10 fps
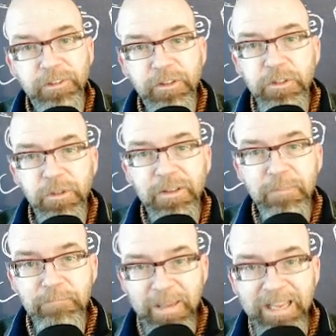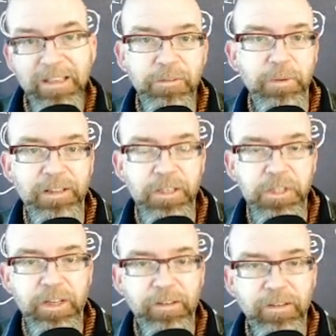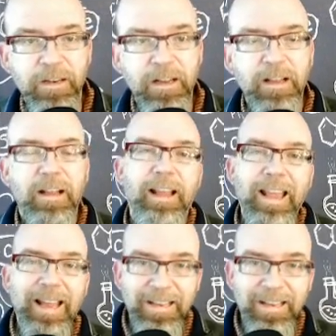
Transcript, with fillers: the two that mated with each other and